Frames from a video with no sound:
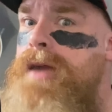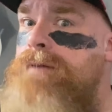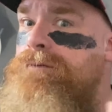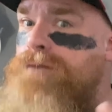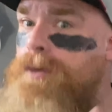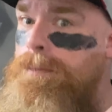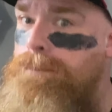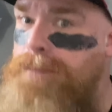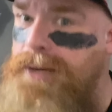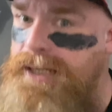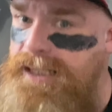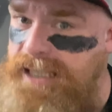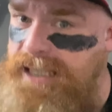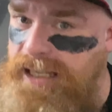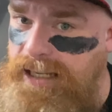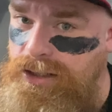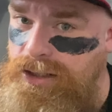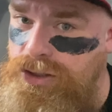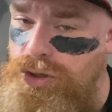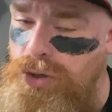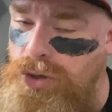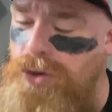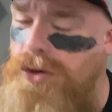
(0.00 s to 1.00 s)
for
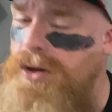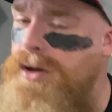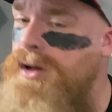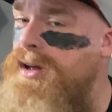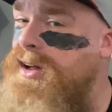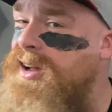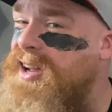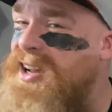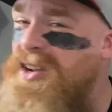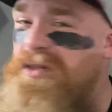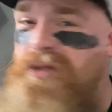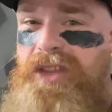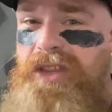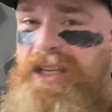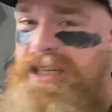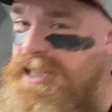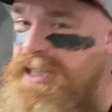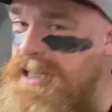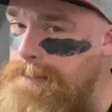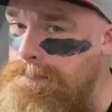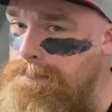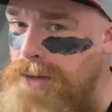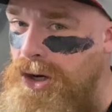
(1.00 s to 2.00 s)
potential, for the
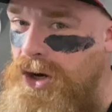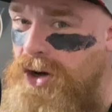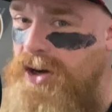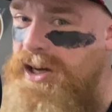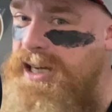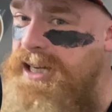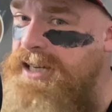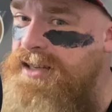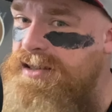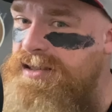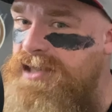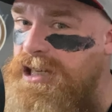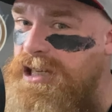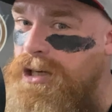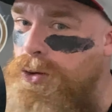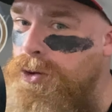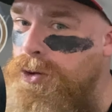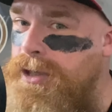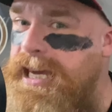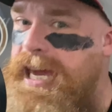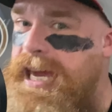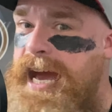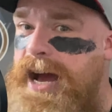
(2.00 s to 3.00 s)
deep ball. He is the
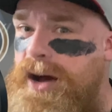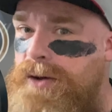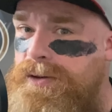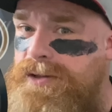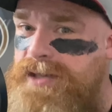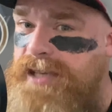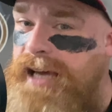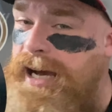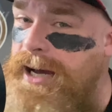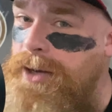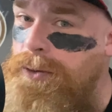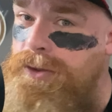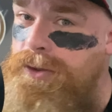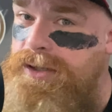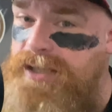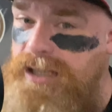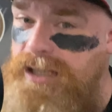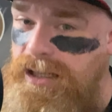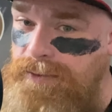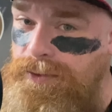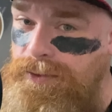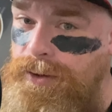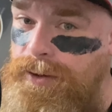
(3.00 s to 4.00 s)
only outside
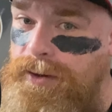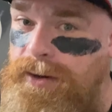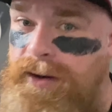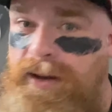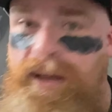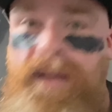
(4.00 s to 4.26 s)
receiver.